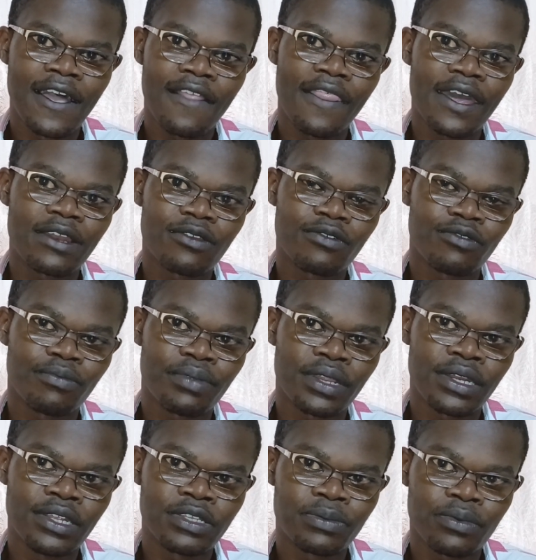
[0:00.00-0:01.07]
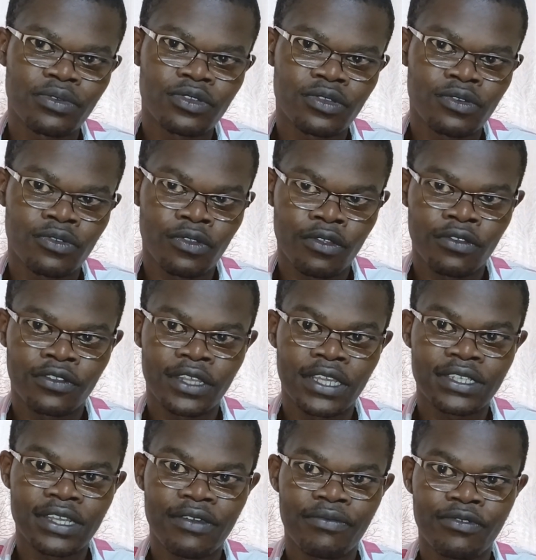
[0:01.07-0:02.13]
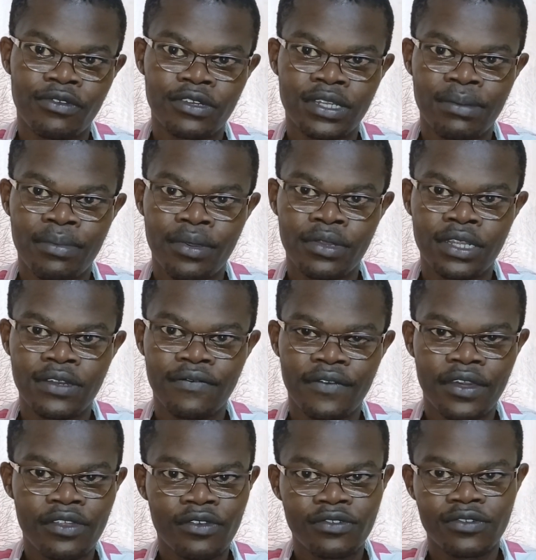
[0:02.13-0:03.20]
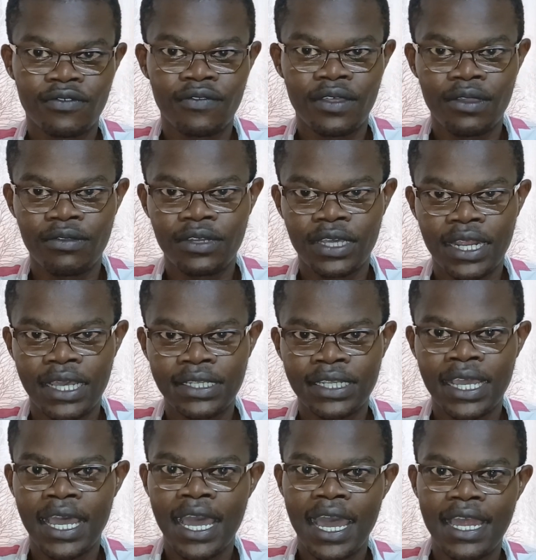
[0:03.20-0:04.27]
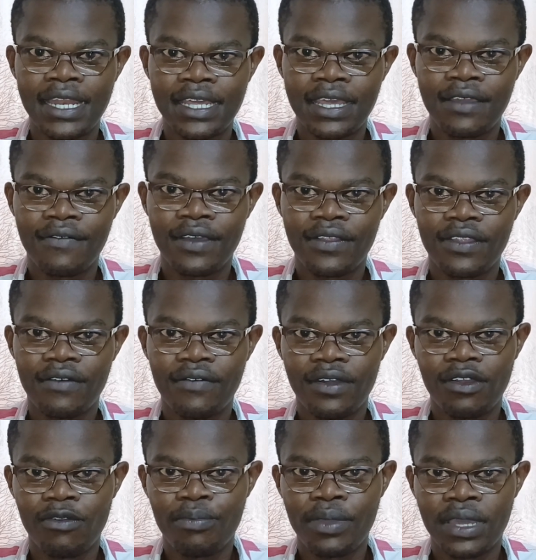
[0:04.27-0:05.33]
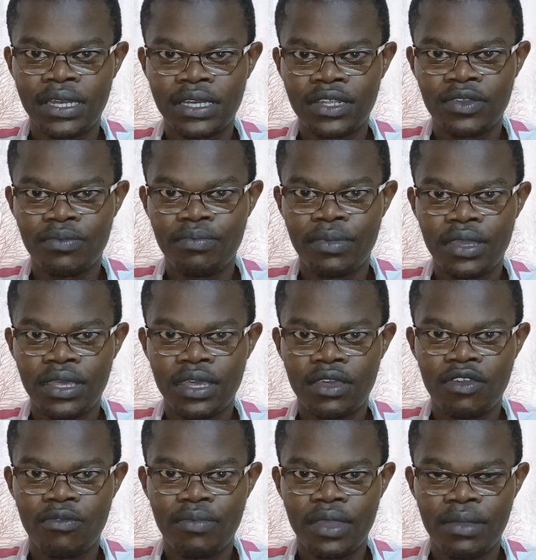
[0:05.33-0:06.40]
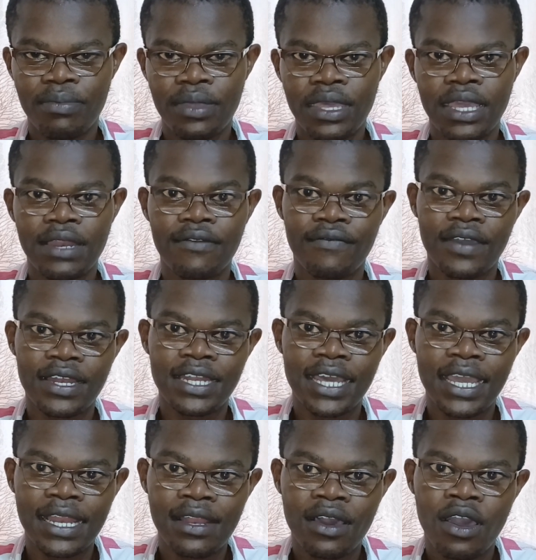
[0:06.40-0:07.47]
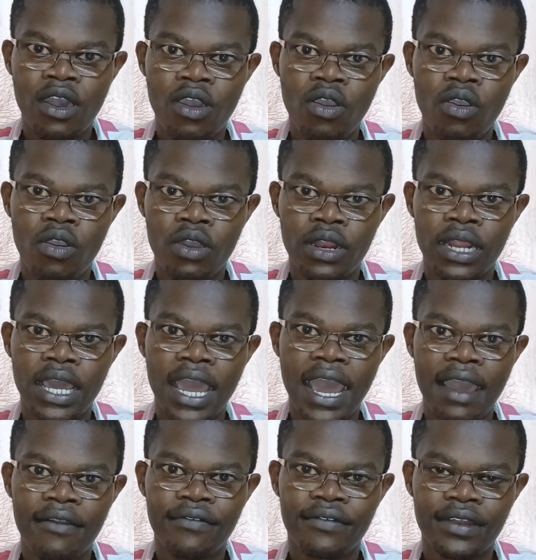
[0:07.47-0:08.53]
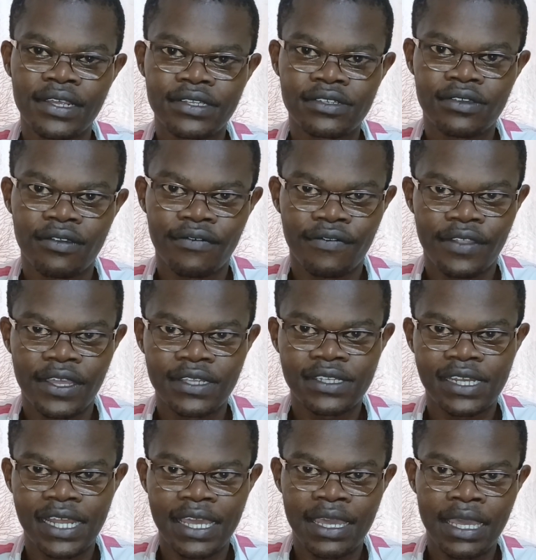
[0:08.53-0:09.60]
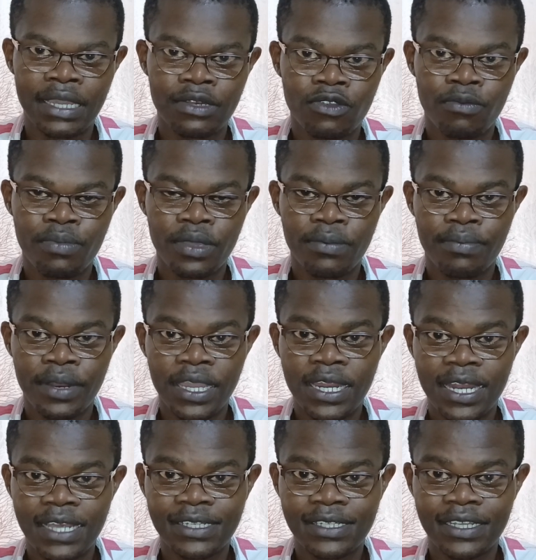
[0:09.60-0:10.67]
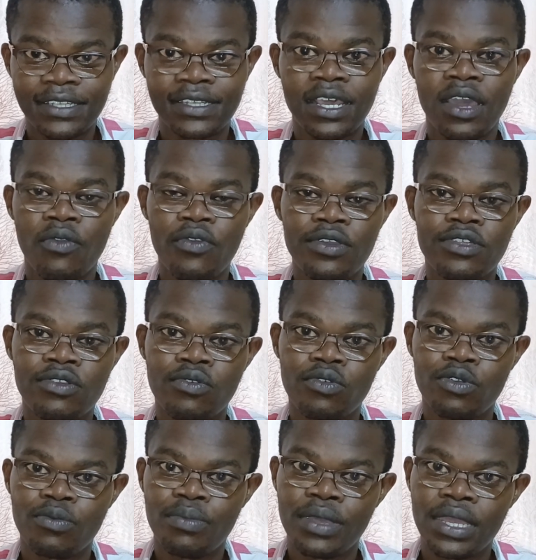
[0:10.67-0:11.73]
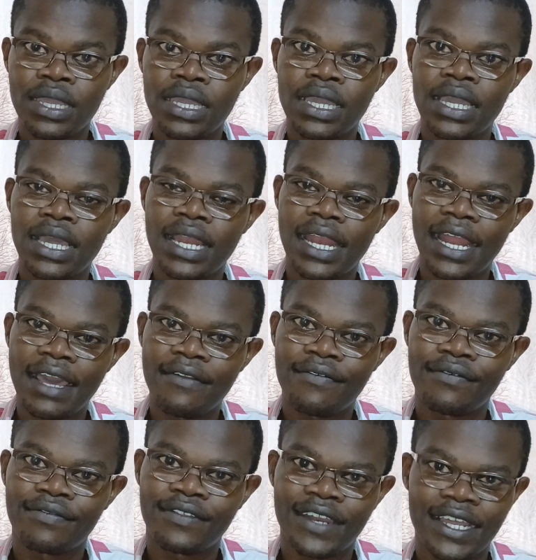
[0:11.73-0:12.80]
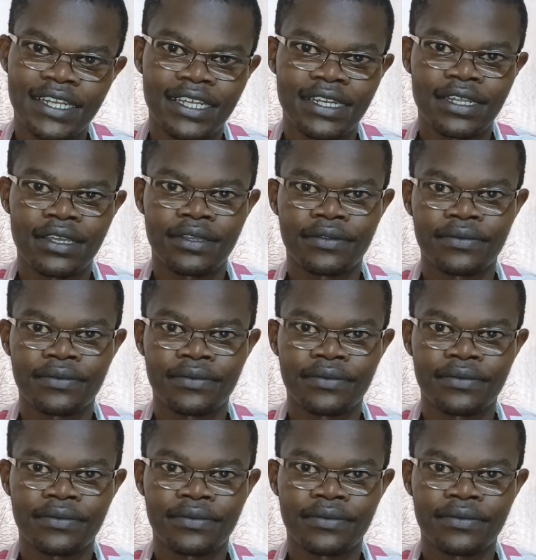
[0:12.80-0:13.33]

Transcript: that could predispose you to those things I've talked about, infections of the uterus and even the fallopian tube, making you maybe infertile or have risk of things like ectopic pregnancies, which could be life-threatening.